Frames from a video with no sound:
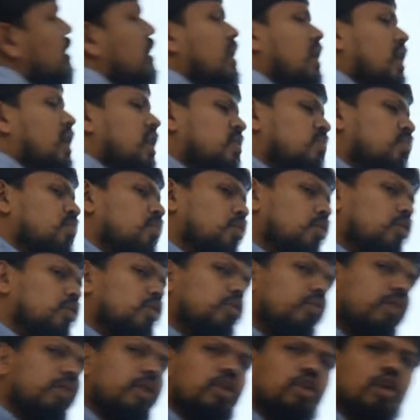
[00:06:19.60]
and
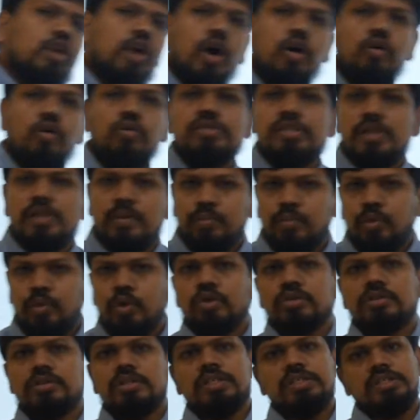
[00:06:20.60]
moreover you have some
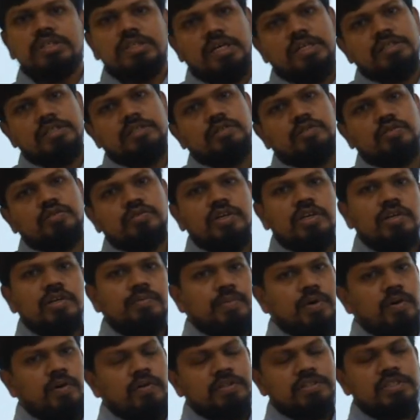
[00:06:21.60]
more things also in
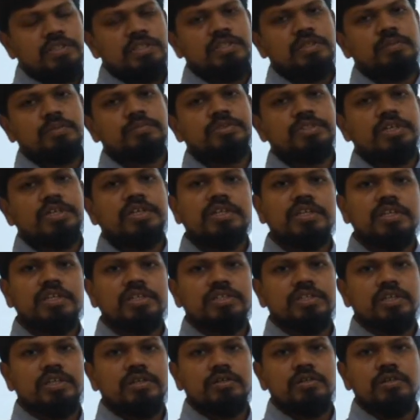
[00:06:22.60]
power system
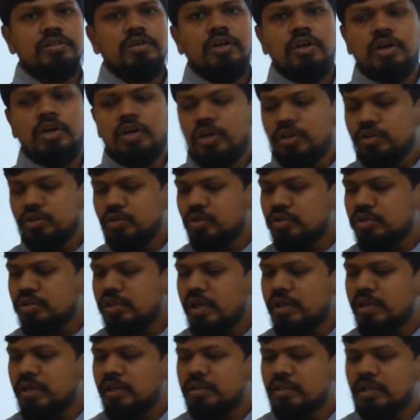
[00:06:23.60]
generation. Those
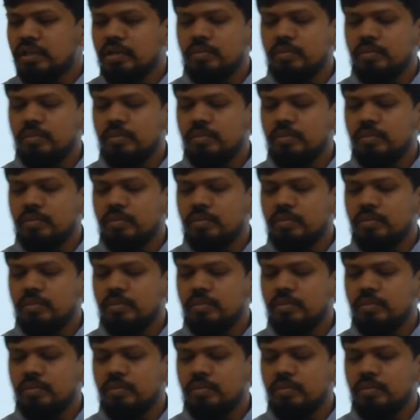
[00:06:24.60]
are nothing